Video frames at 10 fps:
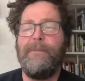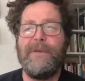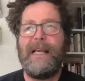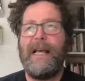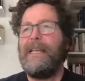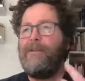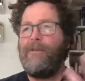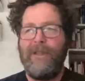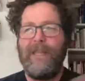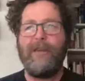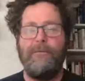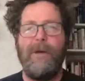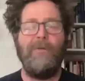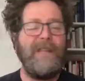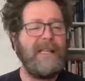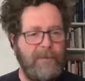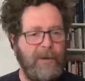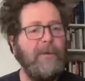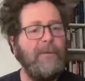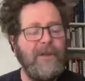people say i need to think on my own that's
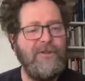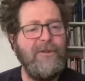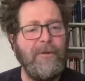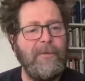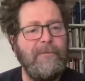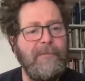probably true